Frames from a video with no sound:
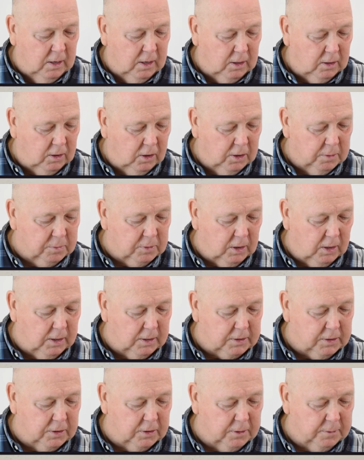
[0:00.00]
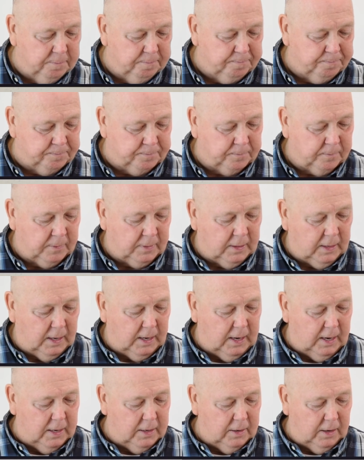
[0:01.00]
alarm clock here,
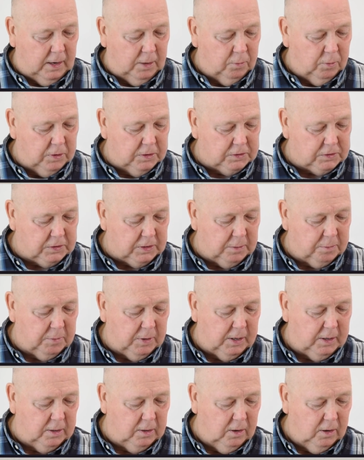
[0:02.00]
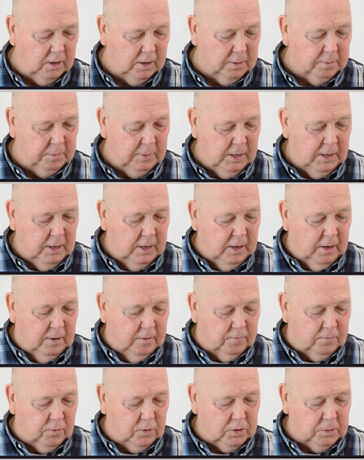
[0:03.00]
and I want to set my alarm
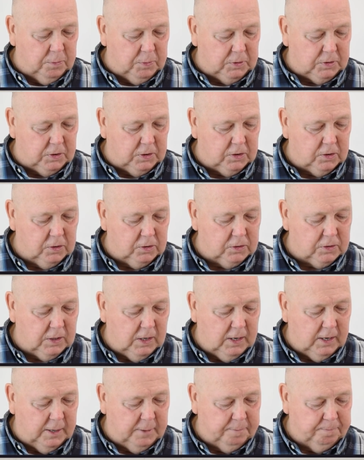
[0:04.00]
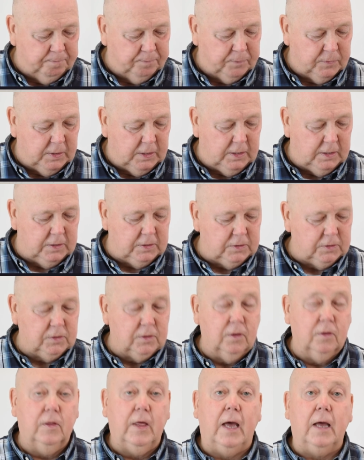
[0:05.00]
for a particular time, is
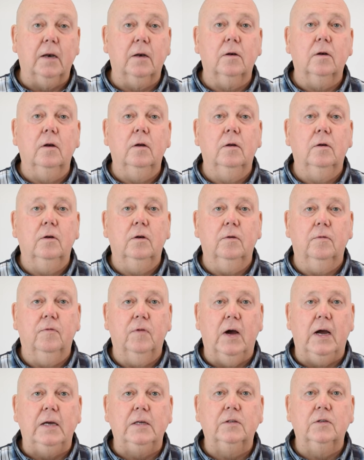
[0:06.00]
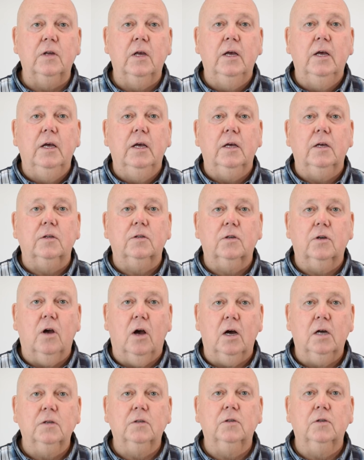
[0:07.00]
that device is
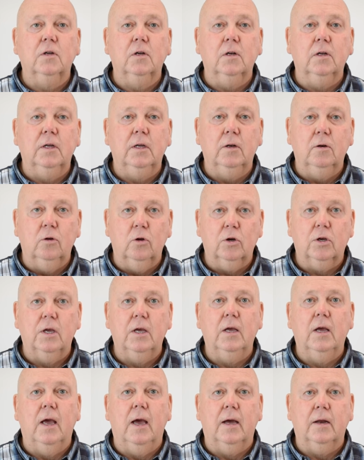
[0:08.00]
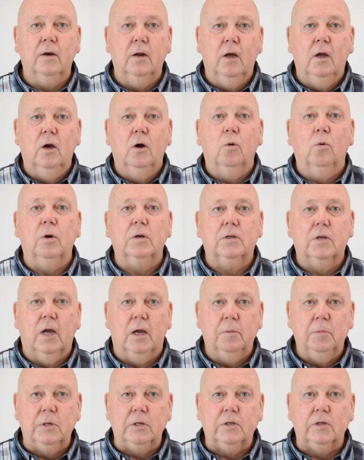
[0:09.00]
constantly looking at what
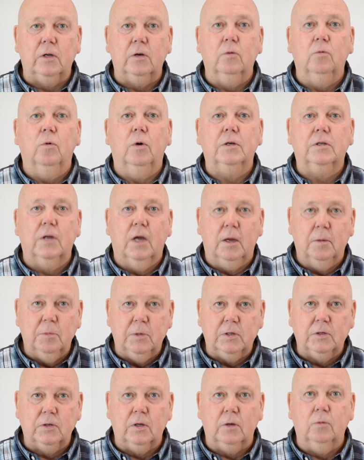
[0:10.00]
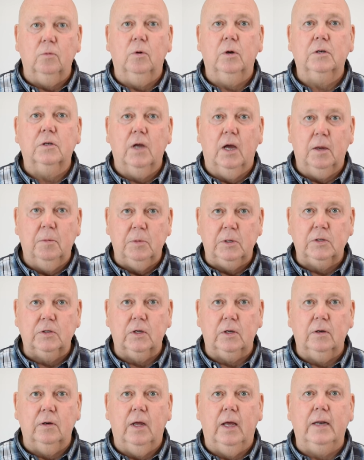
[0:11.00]
time is it? What time is it? What time is
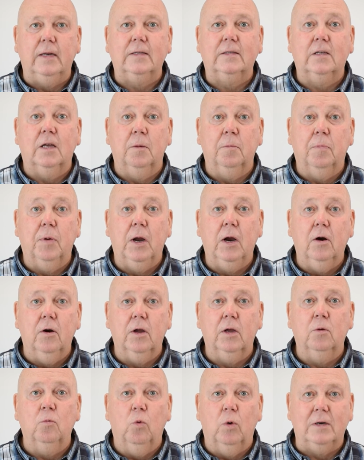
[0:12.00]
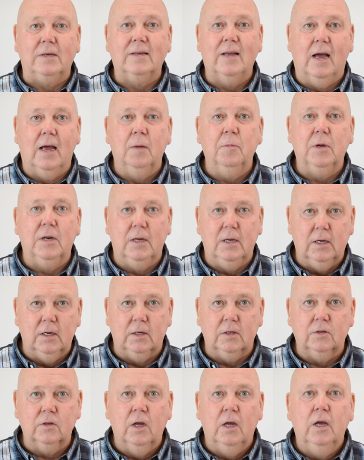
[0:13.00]
it? And it's comparing what time it
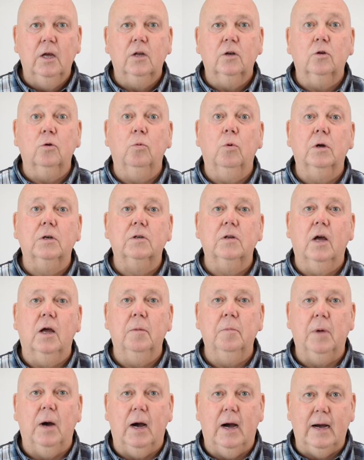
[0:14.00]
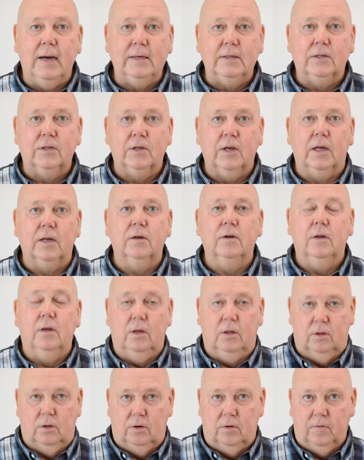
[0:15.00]
is to what time I set
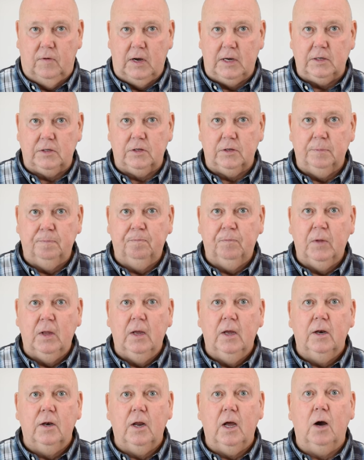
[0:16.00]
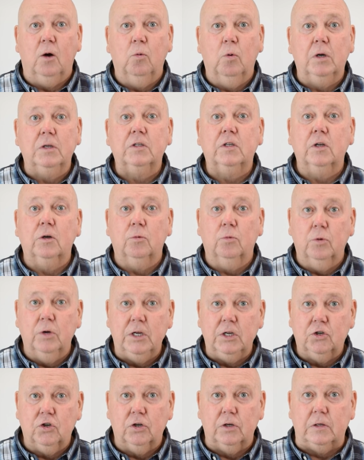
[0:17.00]
in the device. Now, once it
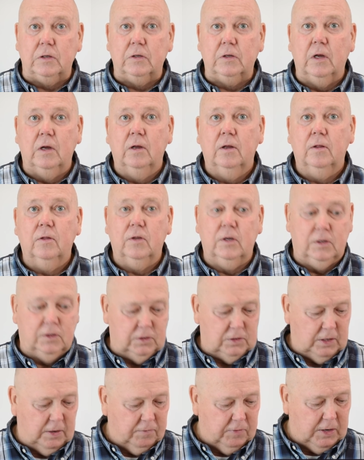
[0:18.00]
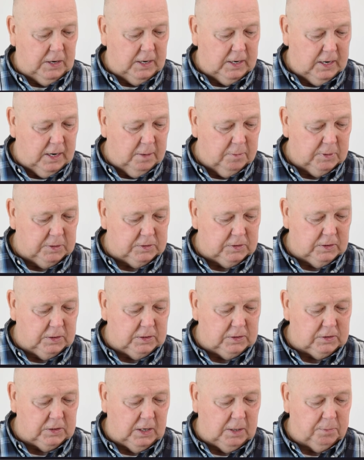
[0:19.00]
reaches this 7 a.m. as an
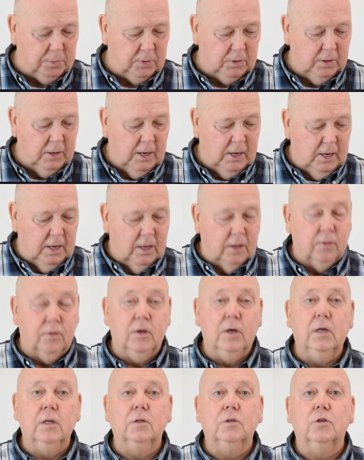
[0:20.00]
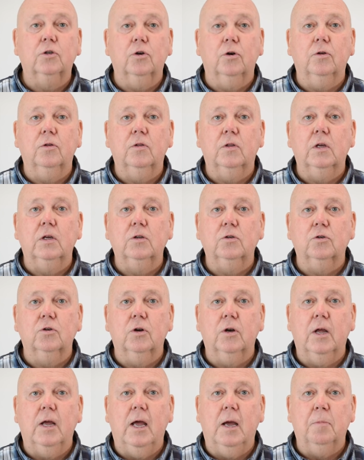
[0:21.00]
example, then certain things are
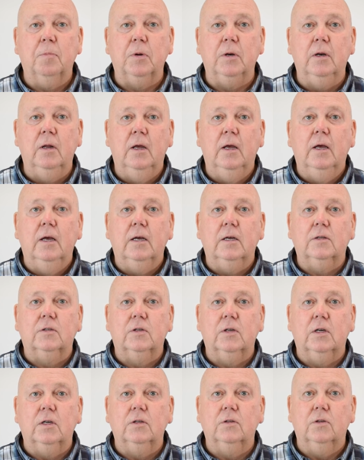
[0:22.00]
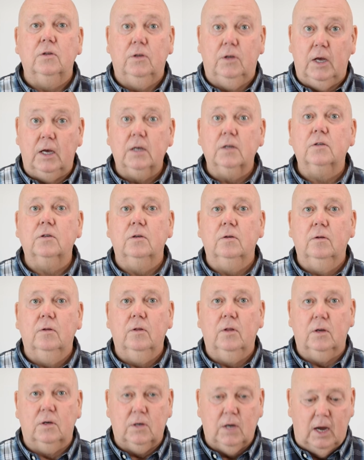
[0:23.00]
going to happen. It says, yes,
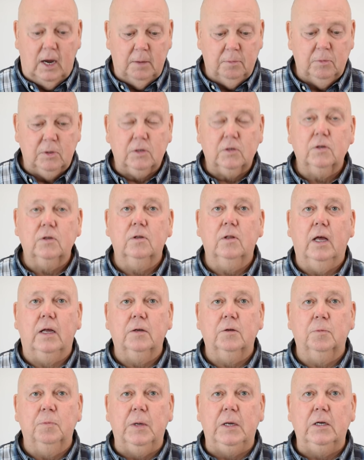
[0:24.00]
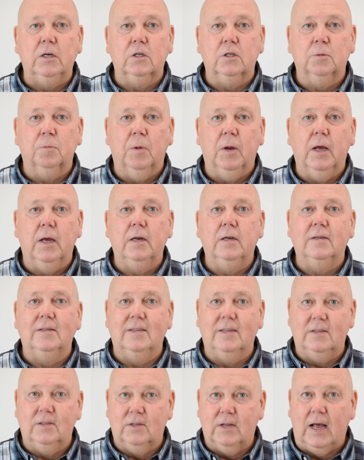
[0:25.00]
the time that's, that's being displayed
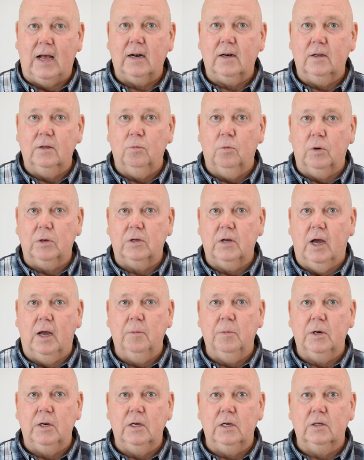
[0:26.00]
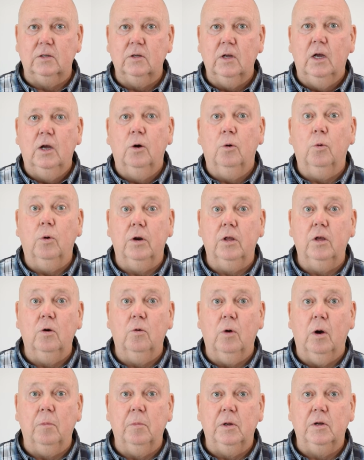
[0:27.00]
is exactly what time it is. What do you
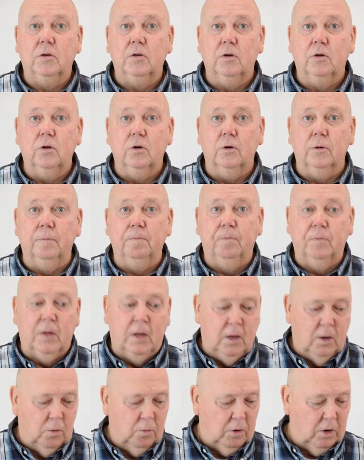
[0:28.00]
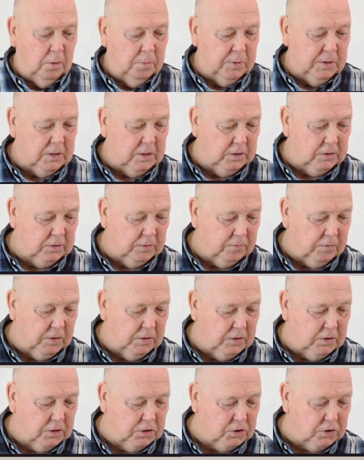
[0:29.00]
want me to do? Well, because of
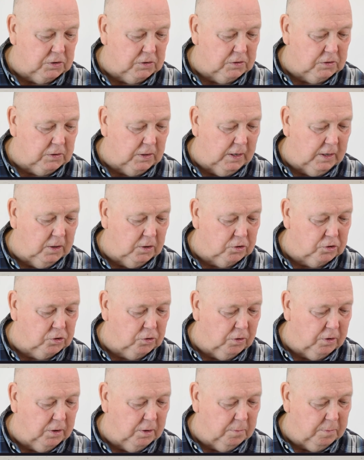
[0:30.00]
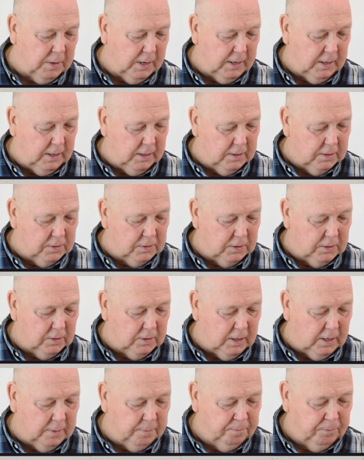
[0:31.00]
conditions, and I'll show you by editing
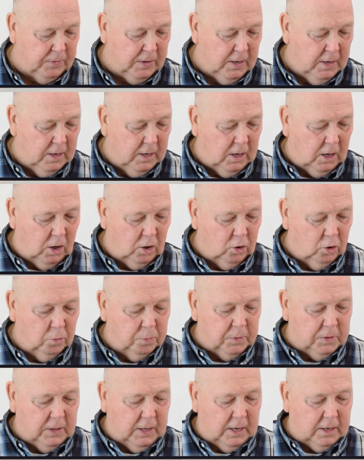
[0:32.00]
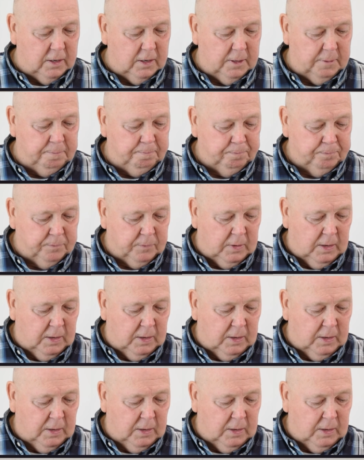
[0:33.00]
that, I'll open that up.